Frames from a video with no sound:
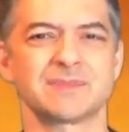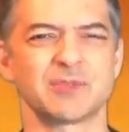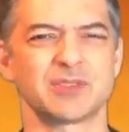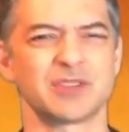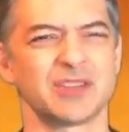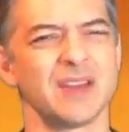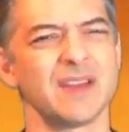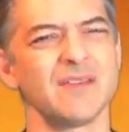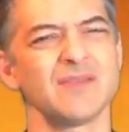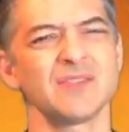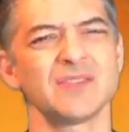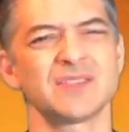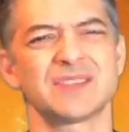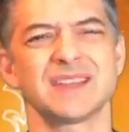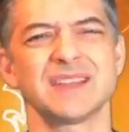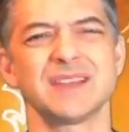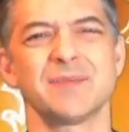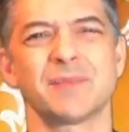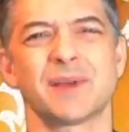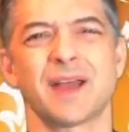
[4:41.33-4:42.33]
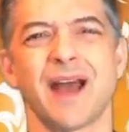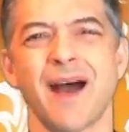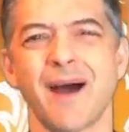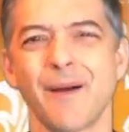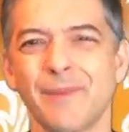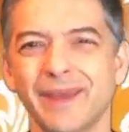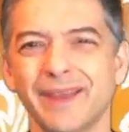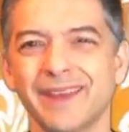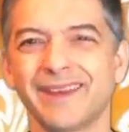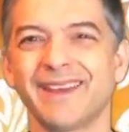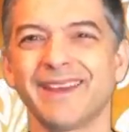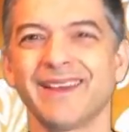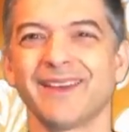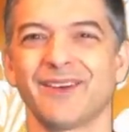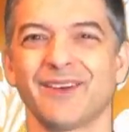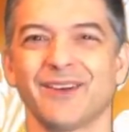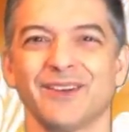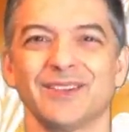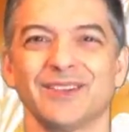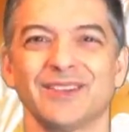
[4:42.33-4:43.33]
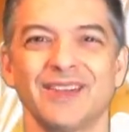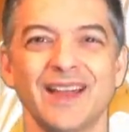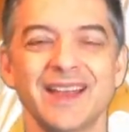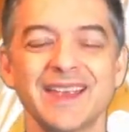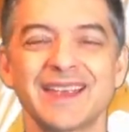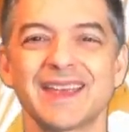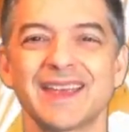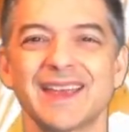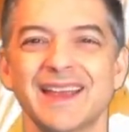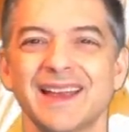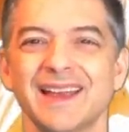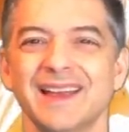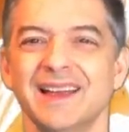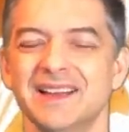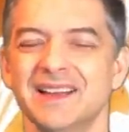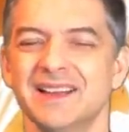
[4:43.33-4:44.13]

but you never see him commenting or liking,